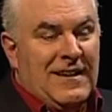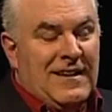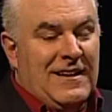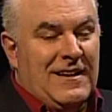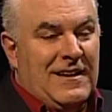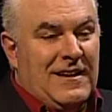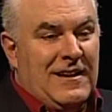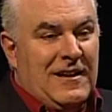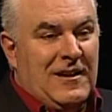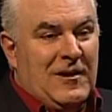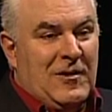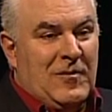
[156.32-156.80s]

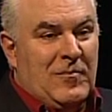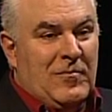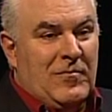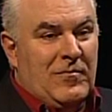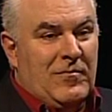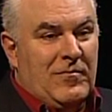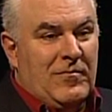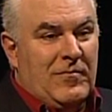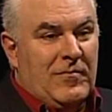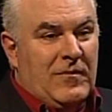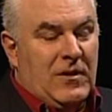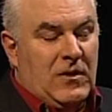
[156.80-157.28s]
um,
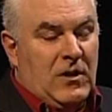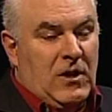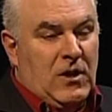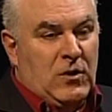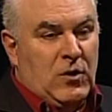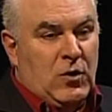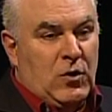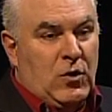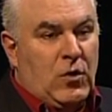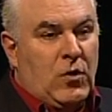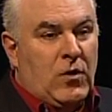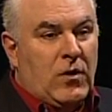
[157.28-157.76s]

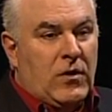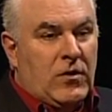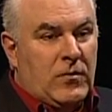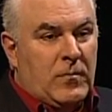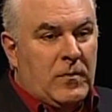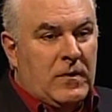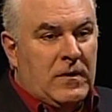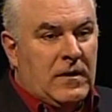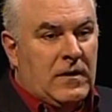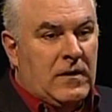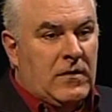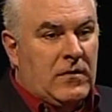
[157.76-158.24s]
along the course,
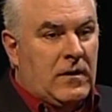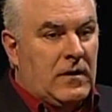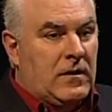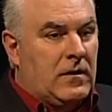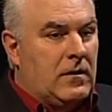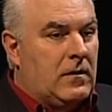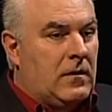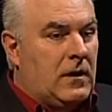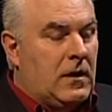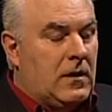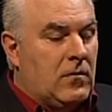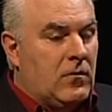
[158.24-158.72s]
but then there's a
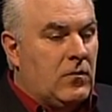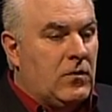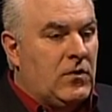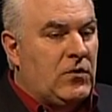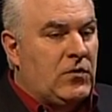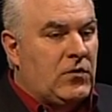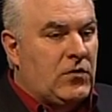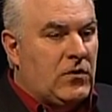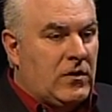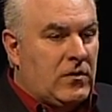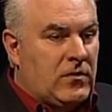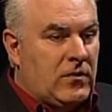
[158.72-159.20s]
lot of
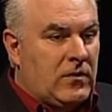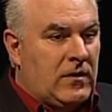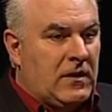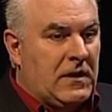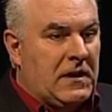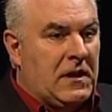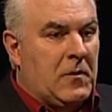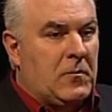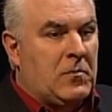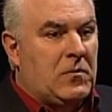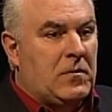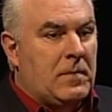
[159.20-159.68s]
research to
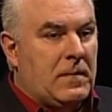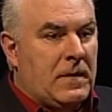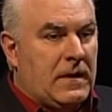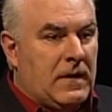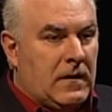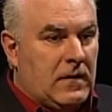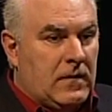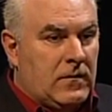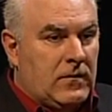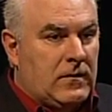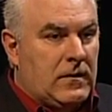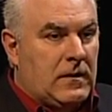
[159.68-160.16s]
dig up some
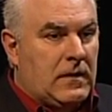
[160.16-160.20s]
things